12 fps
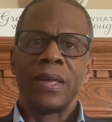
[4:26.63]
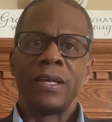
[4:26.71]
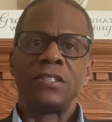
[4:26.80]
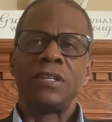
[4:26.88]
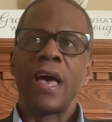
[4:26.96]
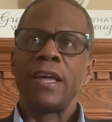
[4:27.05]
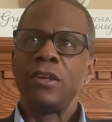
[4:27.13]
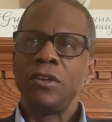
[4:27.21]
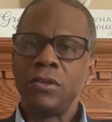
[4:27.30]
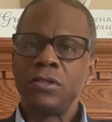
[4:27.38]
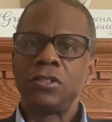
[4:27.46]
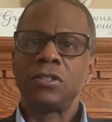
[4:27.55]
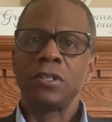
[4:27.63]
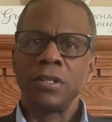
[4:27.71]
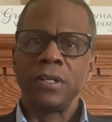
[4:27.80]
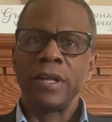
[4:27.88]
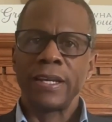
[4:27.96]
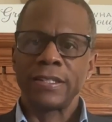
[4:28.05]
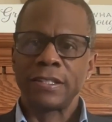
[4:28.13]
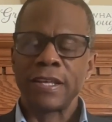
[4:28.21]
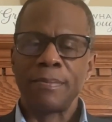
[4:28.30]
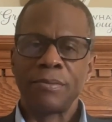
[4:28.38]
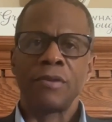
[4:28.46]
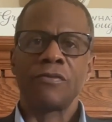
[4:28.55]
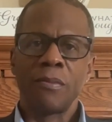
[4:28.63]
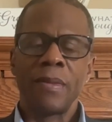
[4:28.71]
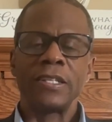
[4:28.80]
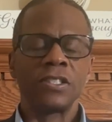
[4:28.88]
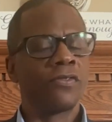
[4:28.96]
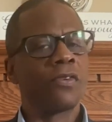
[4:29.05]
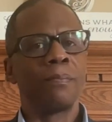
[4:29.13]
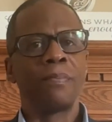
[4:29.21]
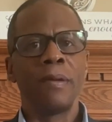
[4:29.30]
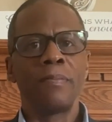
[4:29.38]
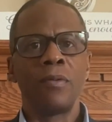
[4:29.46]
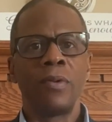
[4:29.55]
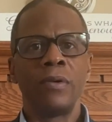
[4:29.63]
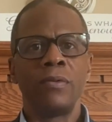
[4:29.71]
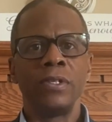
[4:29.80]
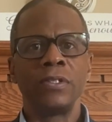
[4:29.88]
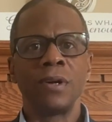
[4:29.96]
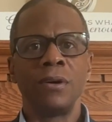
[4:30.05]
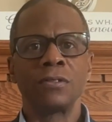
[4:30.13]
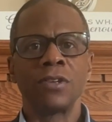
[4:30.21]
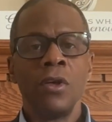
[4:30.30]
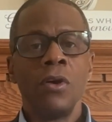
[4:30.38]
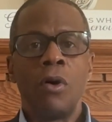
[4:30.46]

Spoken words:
is that you should accept information from people with results,